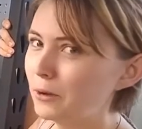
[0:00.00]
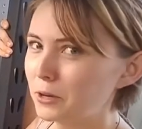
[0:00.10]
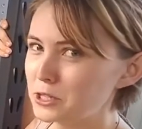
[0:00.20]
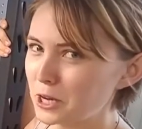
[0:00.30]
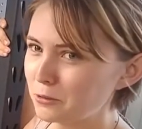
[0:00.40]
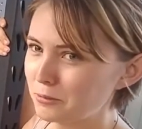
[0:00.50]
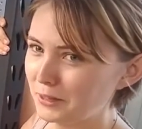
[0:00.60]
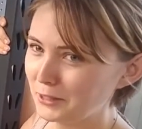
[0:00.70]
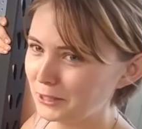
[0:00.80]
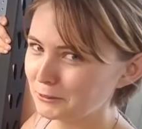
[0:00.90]
Might want to check with
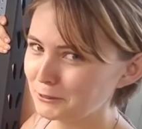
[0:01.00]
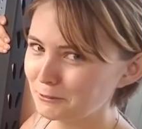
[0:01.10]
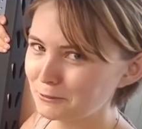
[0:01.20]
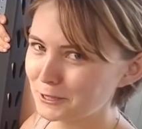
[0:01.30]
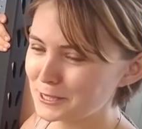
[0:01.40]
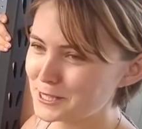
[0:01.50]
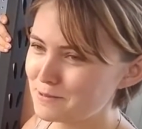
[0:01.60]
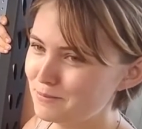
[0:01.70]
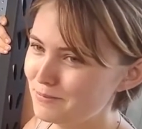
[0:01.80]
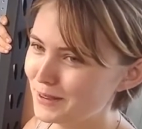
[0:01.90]
my landlord
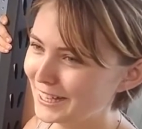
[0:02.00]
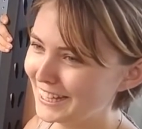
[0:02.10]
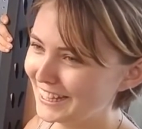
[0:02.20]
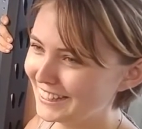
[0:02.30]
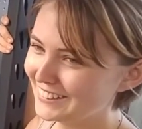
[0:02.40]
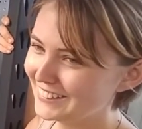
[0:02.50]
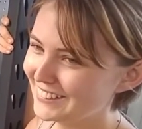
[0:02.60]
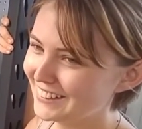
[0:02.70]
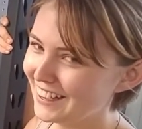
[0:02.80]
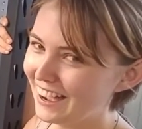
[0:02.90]
first, but
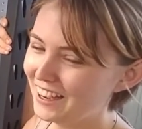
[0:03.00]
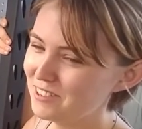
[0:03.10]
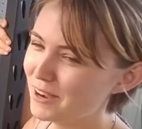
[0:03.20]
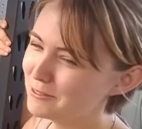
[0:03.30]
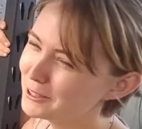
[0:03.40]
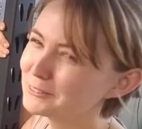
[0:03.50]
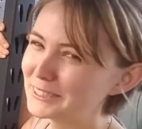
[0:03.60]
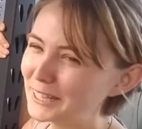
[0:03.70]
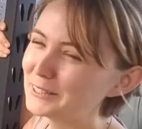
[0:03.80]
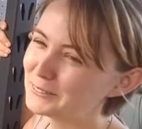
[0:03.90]
I might be
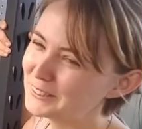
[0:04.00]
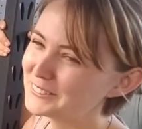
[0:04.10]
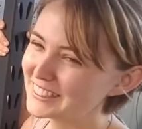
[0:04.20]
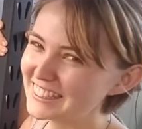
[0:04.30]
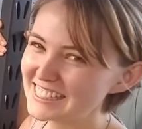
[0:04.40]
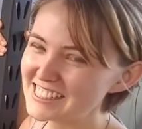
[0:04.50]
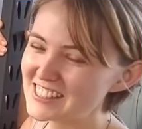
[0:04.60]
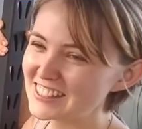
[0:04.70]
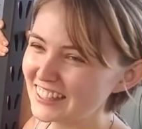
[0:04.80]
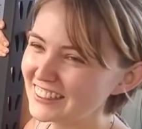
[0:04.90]
able to get away with this,
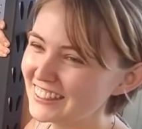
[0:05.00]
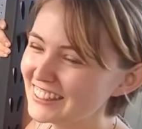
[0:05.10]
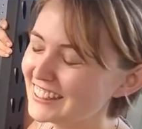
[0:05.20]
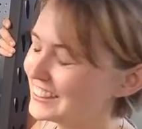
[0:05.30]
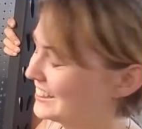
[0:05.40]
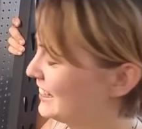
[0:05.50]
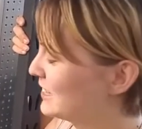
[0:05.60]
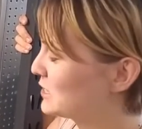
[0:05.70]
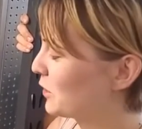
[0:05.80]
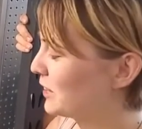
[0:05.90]
I think.
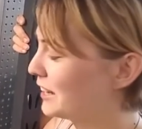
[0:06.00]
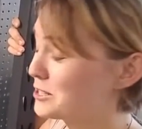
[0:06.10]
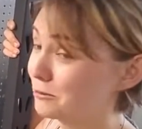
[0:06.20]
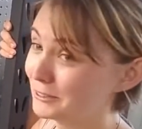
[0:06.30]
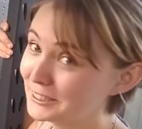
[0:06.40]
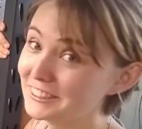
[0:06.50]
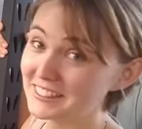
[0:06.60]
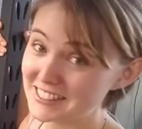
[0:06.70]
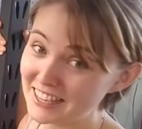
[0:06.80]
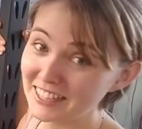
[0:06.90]
So that's really
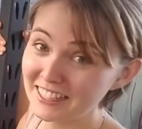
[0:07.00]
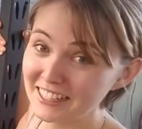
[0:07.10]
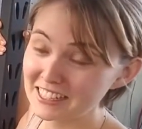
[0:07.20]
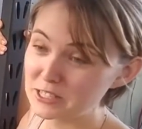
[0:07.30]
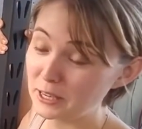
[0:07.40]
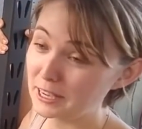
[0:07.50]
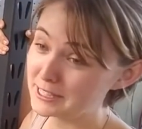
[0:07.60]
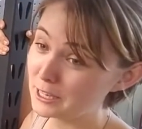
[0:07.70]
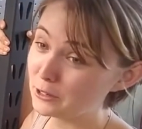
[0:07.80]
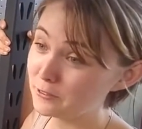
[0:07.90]
exciting,
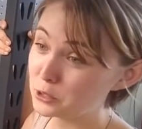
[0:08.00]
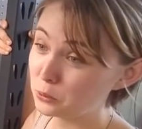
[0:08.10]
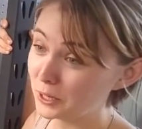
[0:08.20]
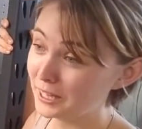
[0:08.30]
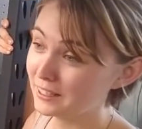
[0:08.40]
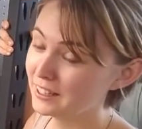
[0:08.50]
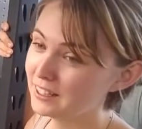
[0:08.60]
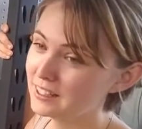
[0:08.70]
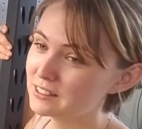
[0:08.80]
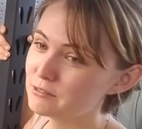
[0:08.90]
because I don't have to wait
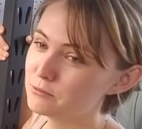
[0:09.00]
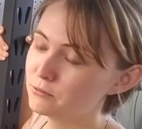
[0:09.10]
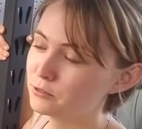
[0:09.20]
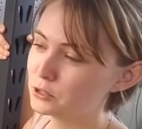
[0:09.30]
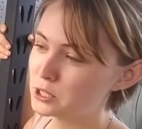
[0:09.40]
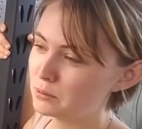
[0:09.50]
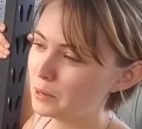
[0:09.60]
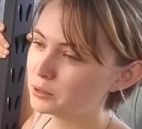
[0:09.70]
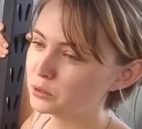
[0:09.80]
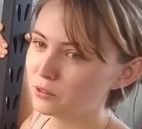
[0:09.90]
to
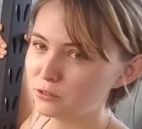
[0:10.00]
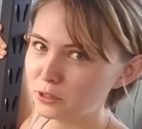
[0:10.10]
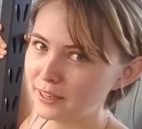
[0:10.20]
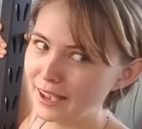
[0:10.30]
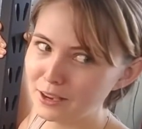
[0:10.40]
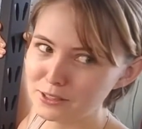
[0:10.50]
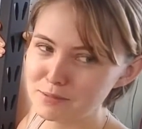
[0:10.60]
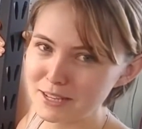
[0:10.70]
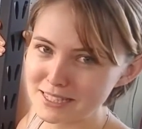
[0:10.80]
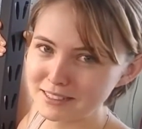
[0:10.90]
be able to afford a
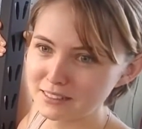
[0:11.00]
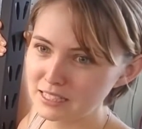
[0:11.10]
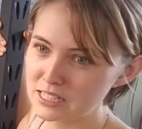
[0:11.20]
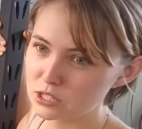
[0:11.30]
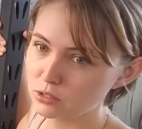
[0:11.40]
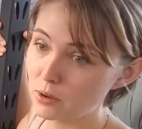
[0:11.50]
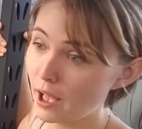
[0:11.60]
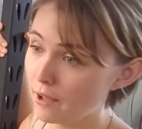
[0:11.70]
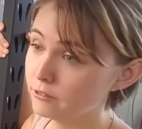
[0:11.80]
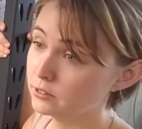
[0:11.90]
house, basically, to
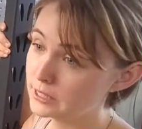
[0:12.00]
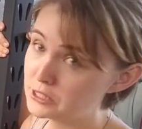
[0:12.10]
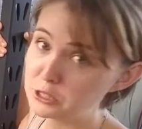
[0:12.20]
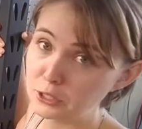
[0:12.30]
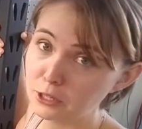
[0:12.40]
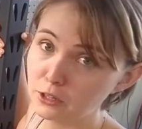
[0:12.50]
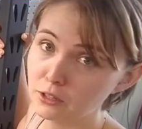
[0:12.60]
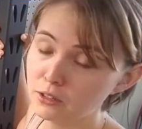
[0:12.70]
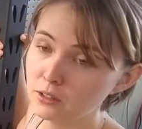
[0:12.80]
have a laser cutter.